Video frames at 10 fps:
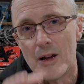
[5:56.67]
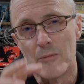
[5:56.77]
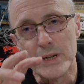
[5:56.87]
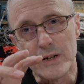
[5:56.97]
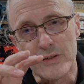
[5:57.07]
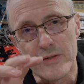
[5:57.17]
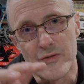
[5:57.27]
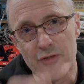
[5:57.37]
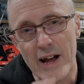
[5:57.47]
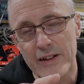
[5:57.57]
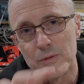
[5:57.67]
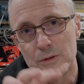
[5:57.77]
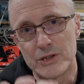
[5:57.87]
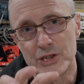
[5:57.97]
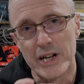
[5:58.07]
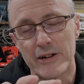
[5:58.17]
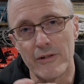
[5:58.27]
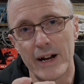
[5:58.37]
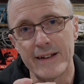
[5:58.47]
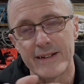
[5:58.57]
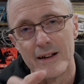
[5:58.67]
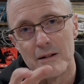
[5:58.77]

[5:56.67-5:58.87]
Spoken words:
because that will generate